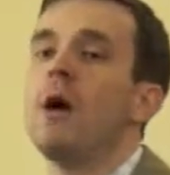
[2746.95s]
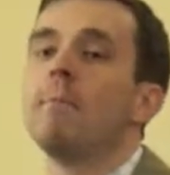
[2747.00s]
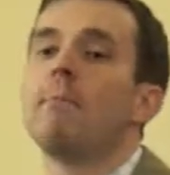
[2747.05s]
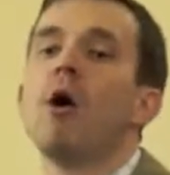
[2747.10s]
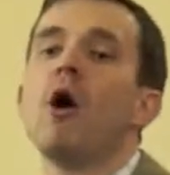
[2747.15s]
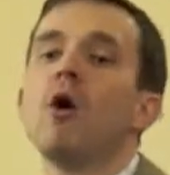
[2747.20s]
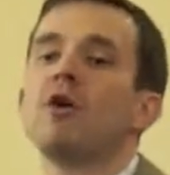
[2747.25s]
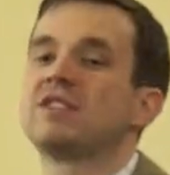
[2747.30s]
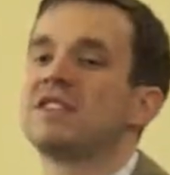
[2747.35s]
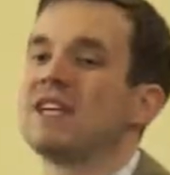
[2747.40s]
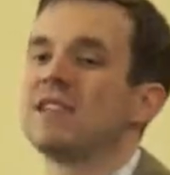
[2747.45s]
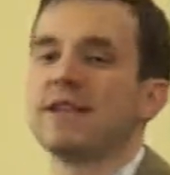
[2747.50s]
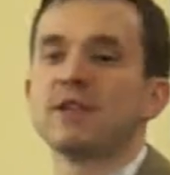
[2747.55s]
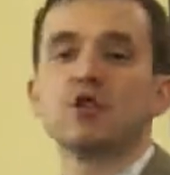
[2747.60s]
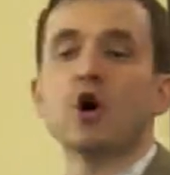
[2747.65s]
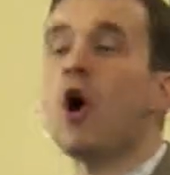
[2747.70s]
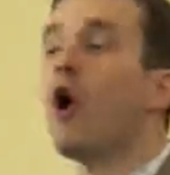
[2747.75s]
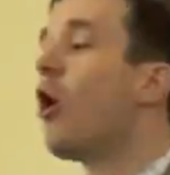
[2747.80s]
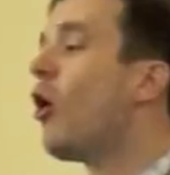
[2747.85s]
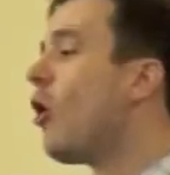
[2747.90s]
Paul
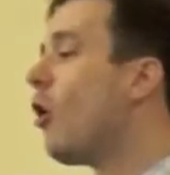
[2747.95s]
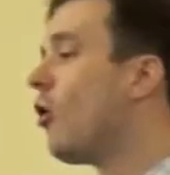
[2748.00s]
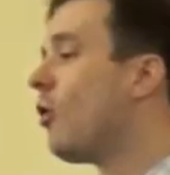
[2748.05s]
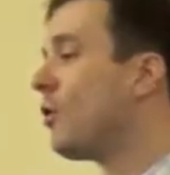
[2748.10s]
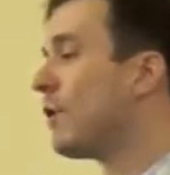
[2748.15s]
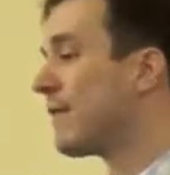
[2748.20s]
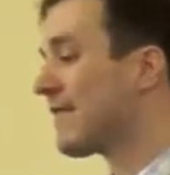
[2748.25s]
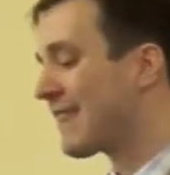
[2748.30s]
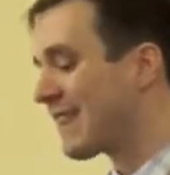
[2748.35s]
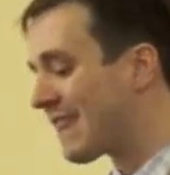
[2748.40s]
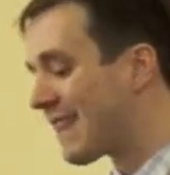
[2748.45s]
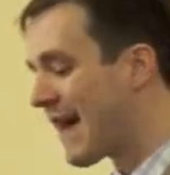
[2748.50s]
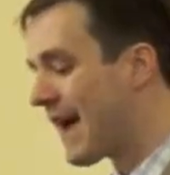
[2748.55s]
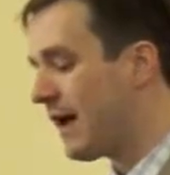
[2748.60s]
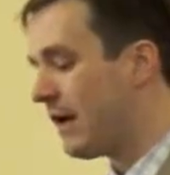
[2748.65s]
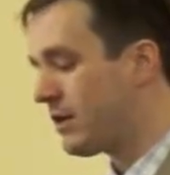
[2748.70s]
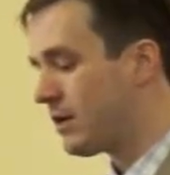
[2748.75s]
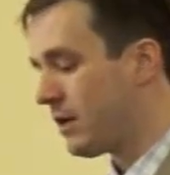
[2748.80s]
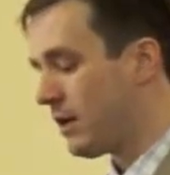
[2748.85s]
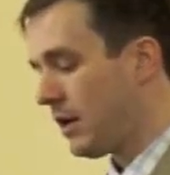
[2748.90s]
says it's all
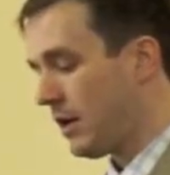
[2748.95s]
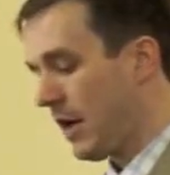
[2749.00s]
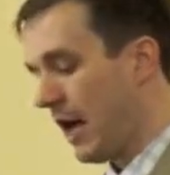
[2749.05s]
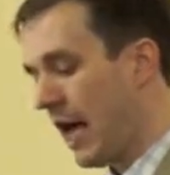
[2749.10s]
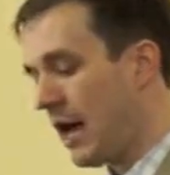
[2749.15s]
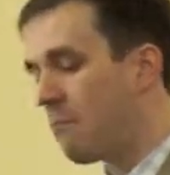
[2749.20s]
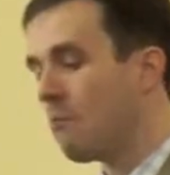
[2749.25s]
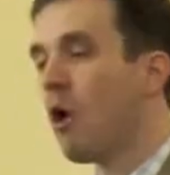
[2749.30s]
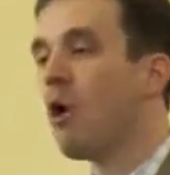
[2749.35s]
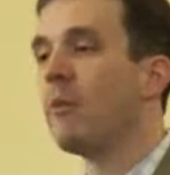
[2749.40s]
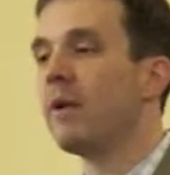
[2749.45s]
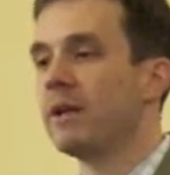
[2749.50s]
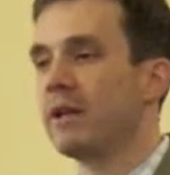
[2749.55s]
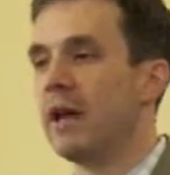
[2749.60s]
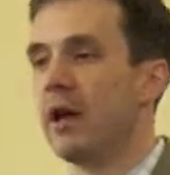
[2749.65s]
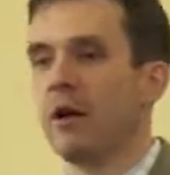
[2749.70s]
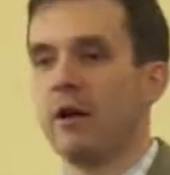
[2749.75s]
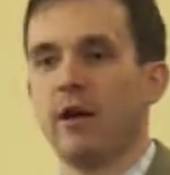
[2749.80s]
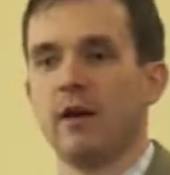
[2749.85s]
light and momentary.